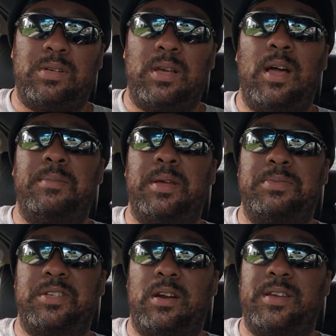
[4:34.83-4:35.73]
Um, I'm
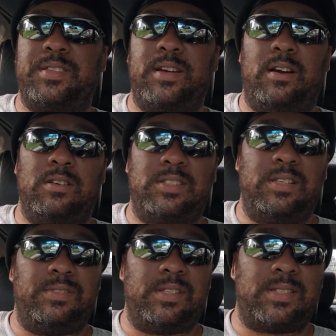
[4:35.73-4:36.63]
sorry, there are
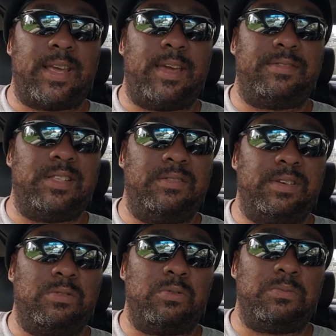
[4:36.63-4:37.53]
TVs. They have
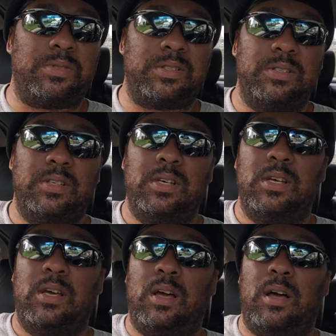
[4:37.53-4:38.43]
TV rooms,
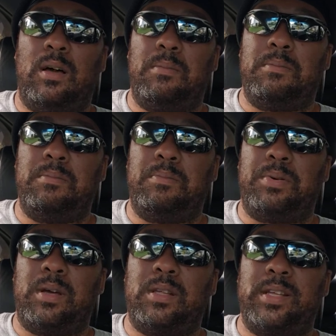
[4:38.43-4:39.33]
um,
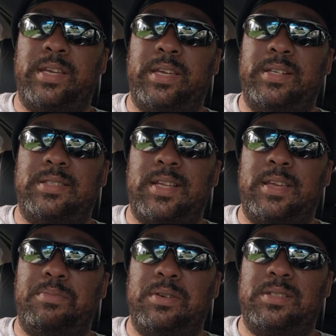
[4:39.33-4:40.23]
but like in
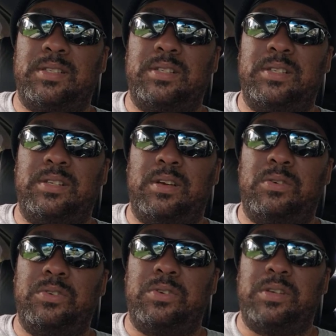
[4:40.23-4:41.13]
state prison, you know,
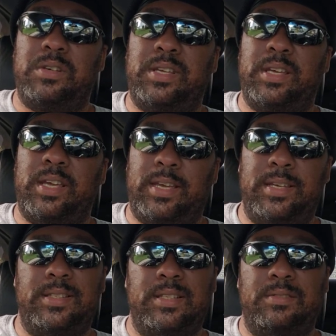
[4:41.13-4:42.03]
you could get
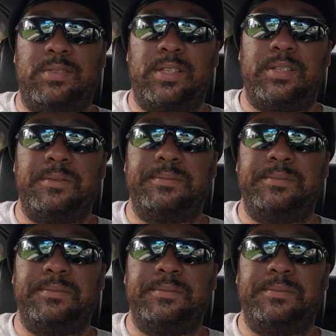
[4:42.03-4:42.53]
a TV